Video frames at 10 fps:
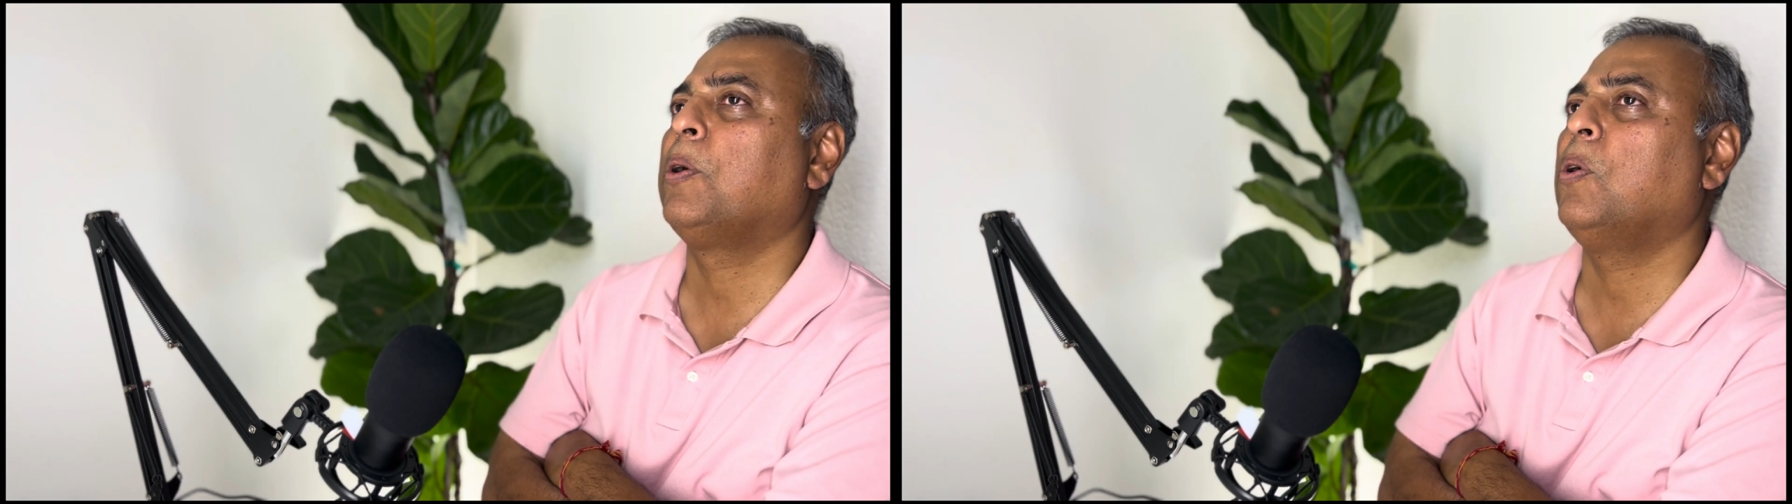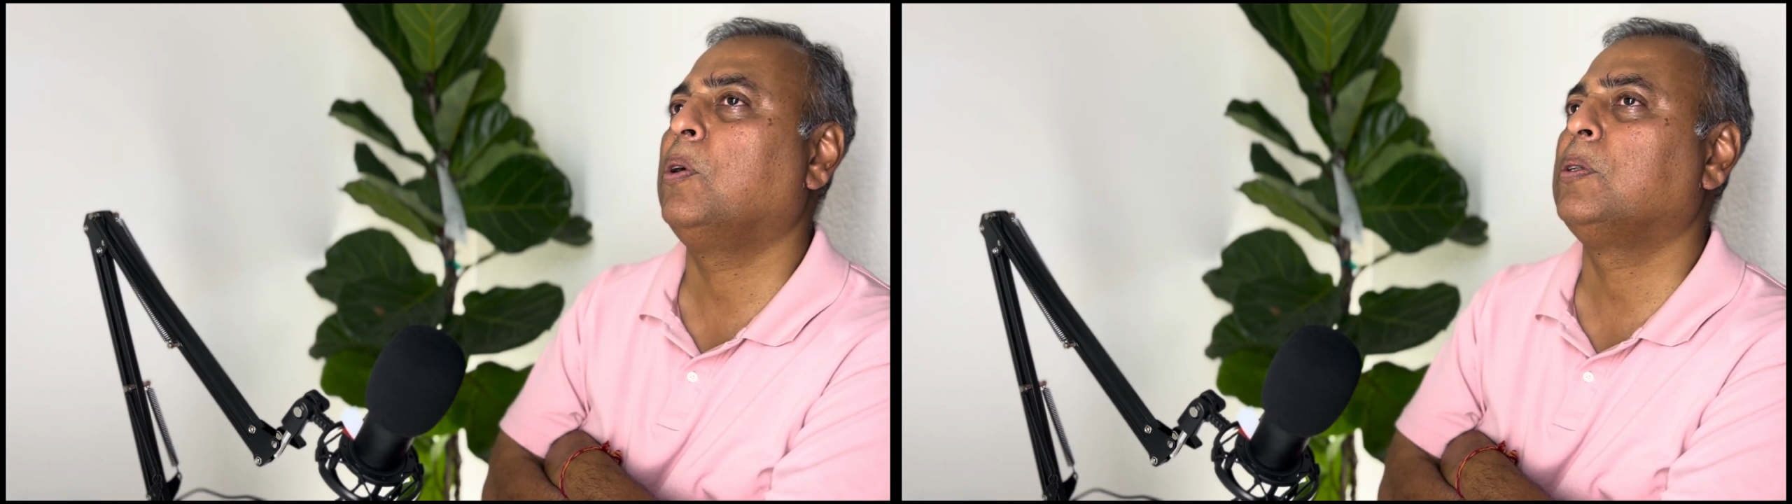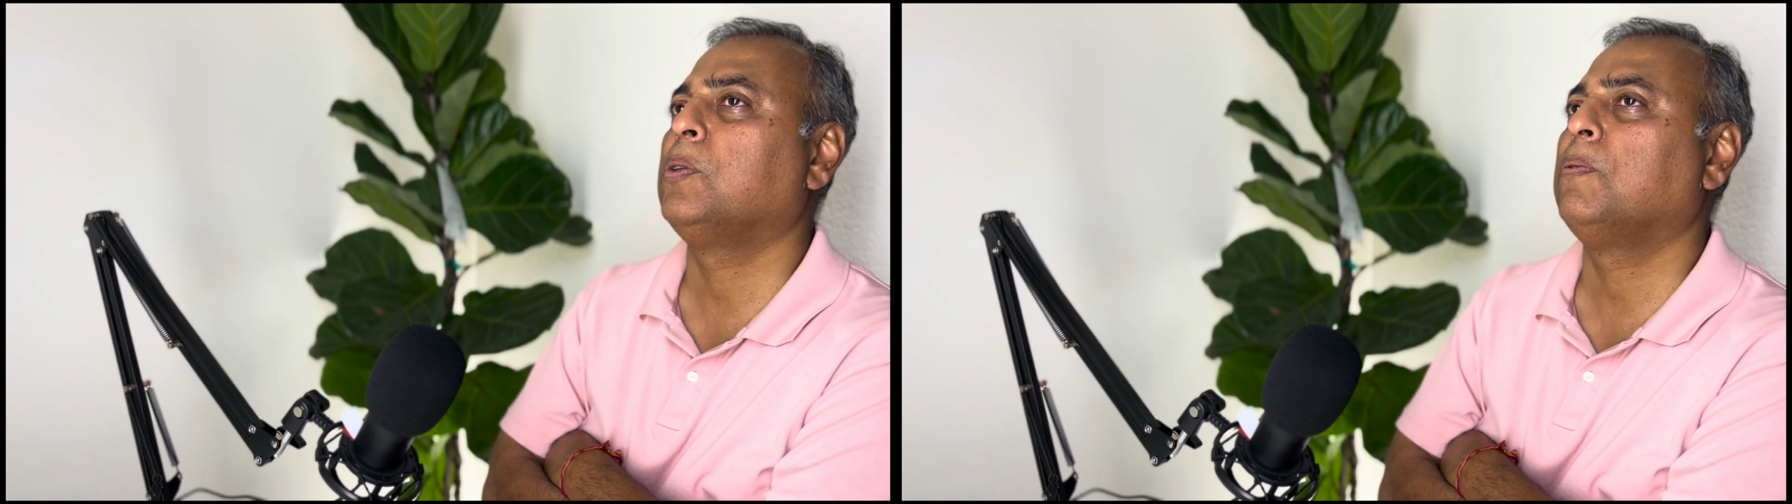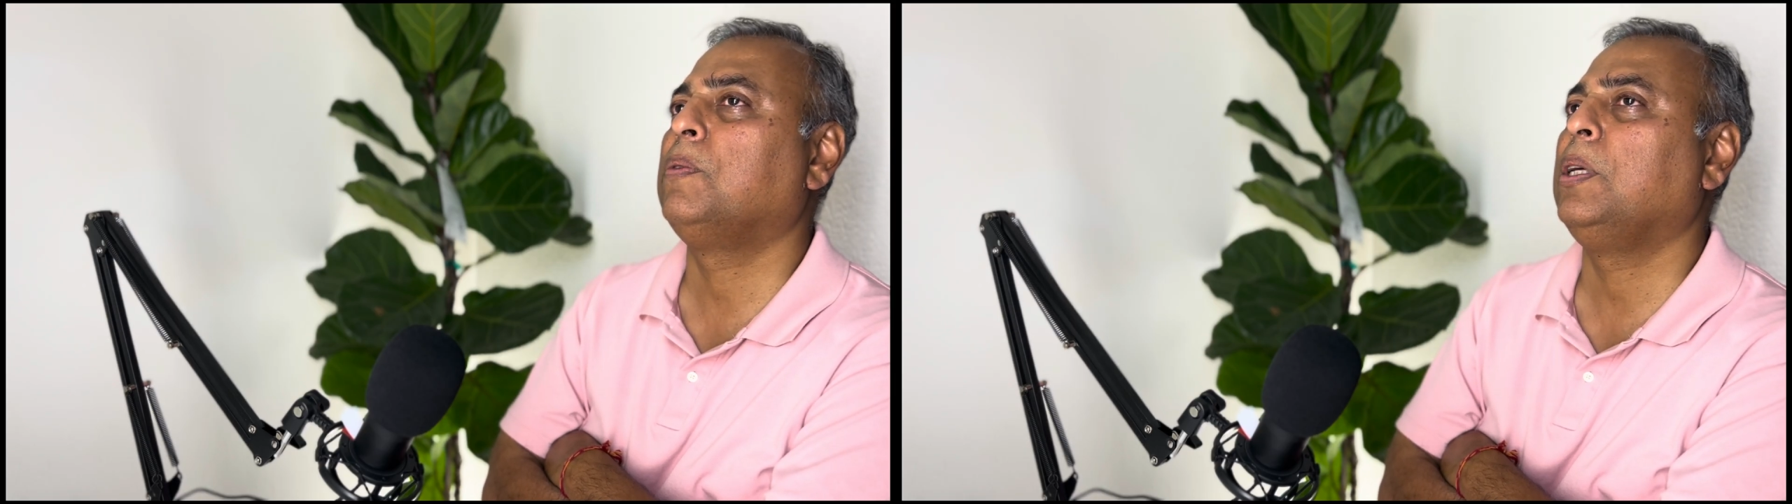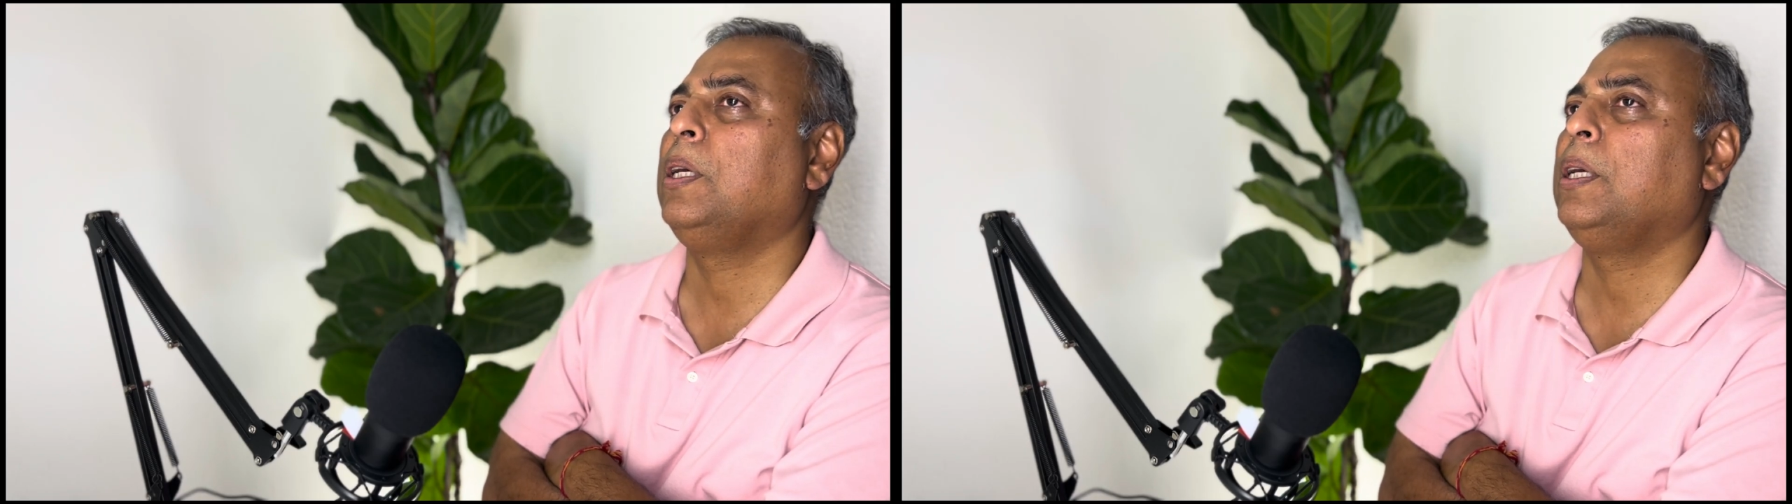because
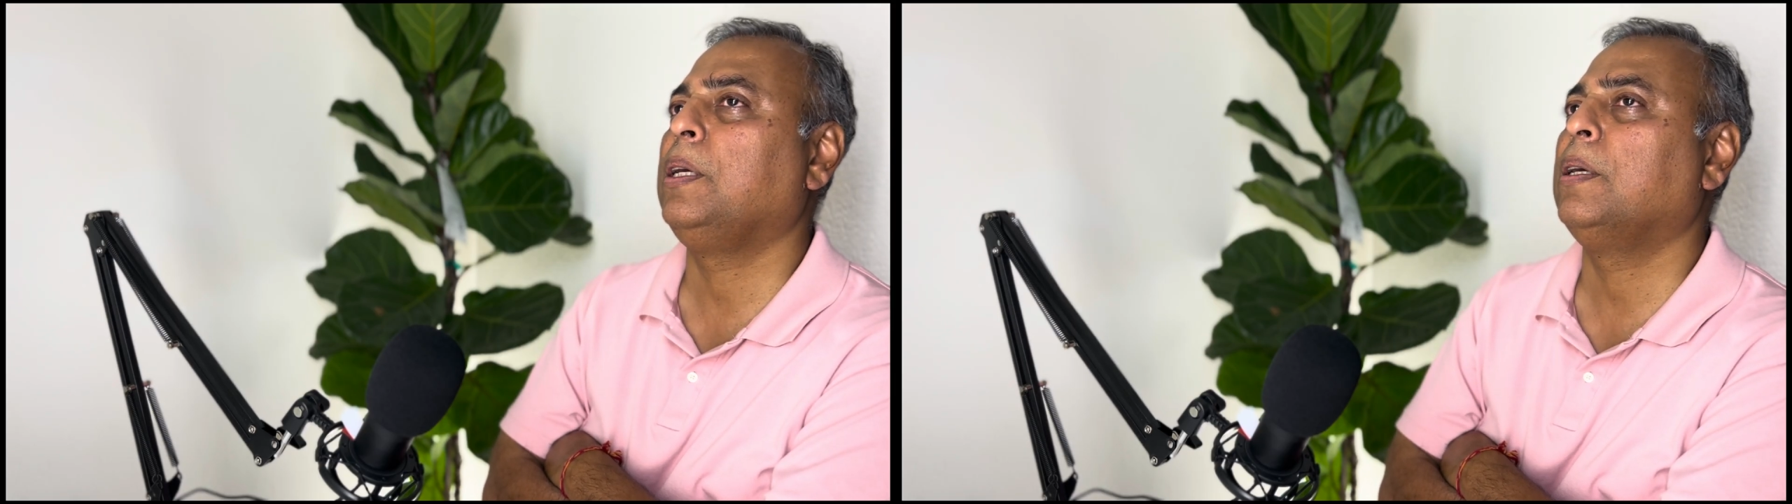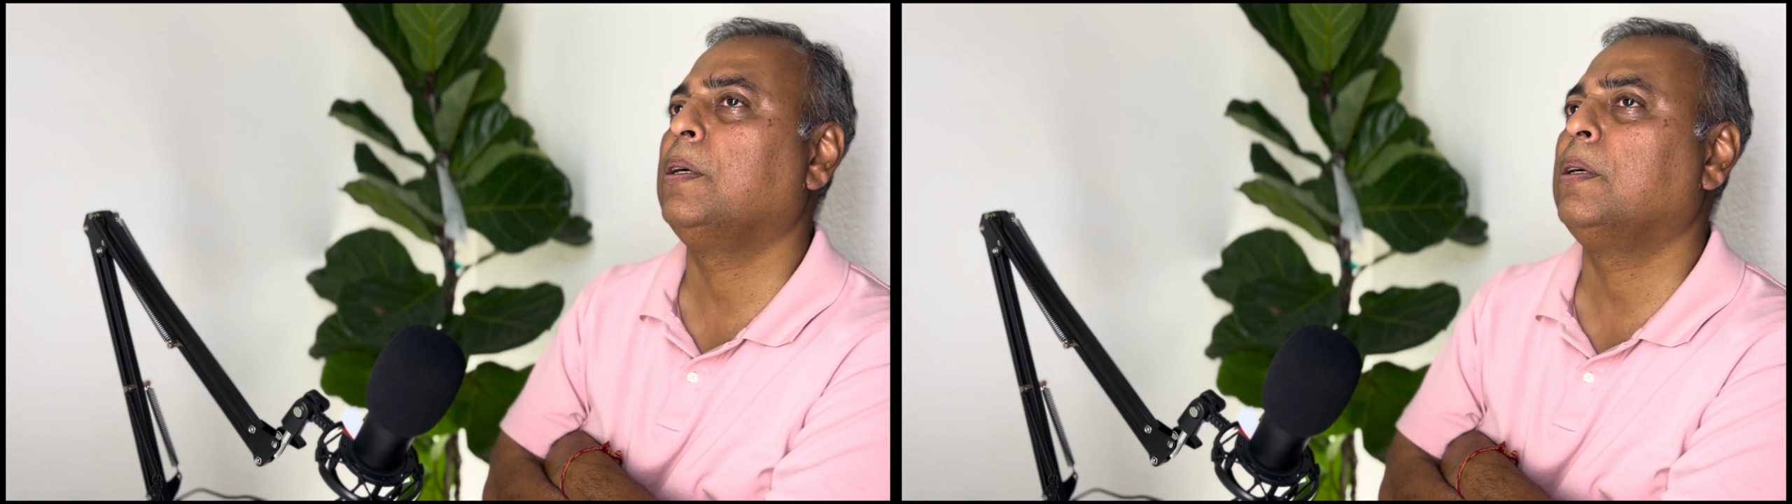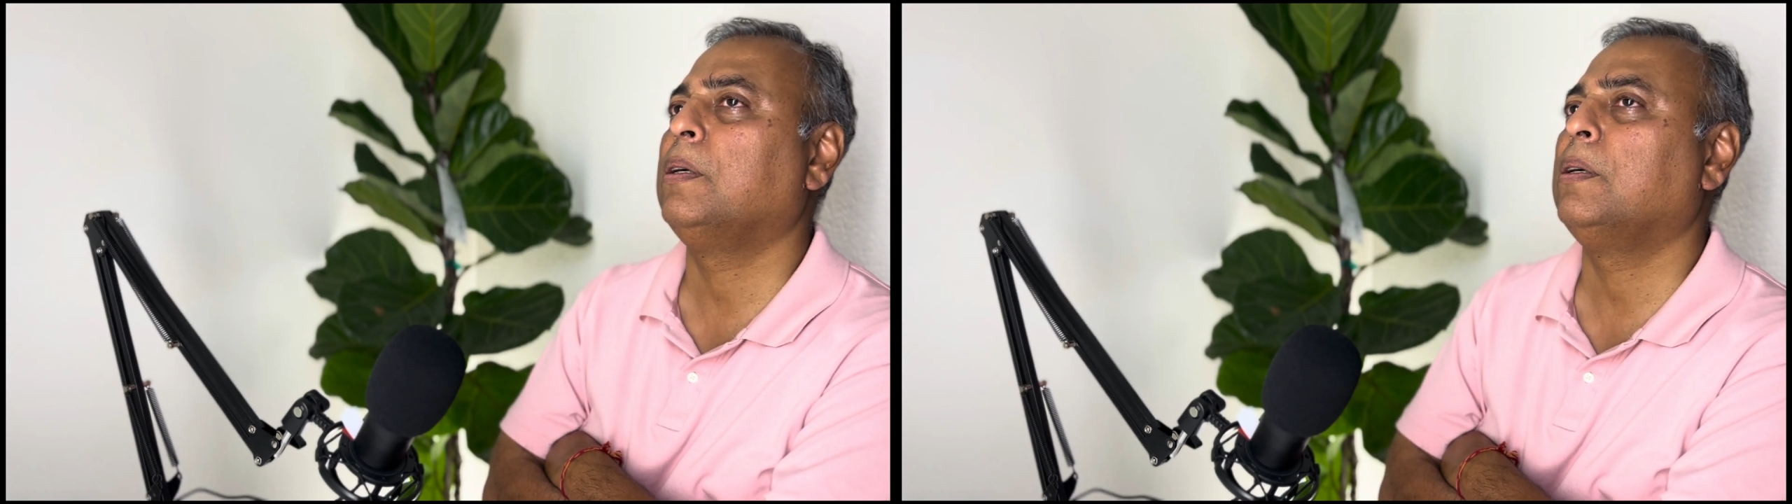of the